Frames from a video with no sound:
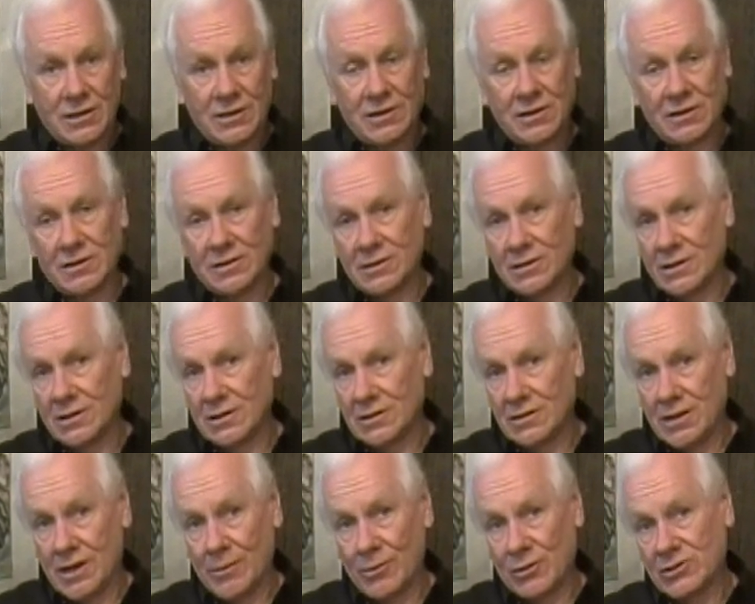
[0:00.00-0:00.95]

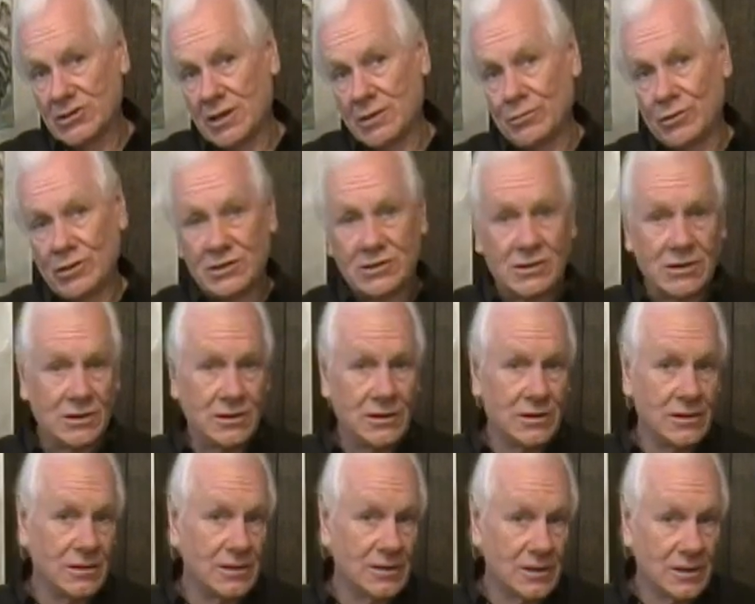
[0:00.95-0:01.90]

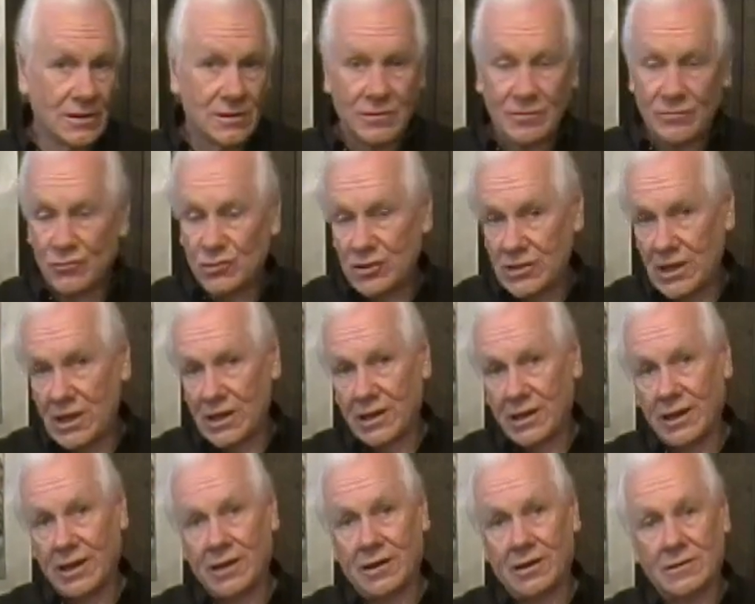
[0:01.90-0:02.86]
MSNBC,
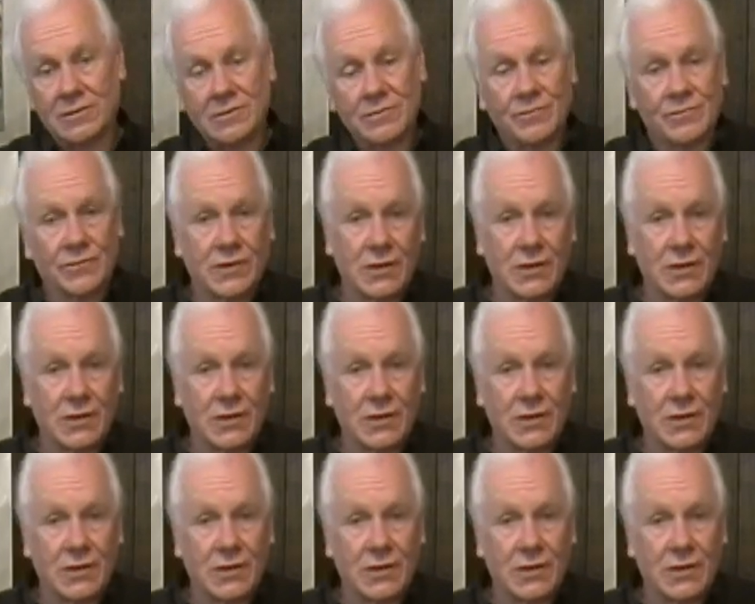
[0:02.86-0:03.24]
CNN,